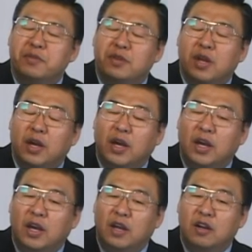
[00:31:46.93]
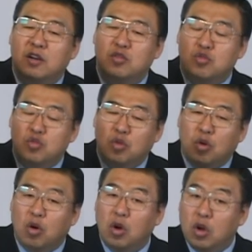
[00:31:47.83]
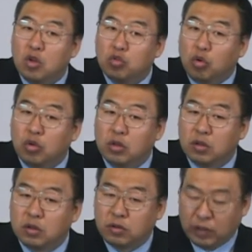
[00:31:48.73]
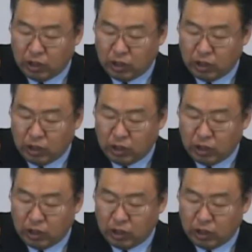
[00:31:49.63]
If a man gives his neighbor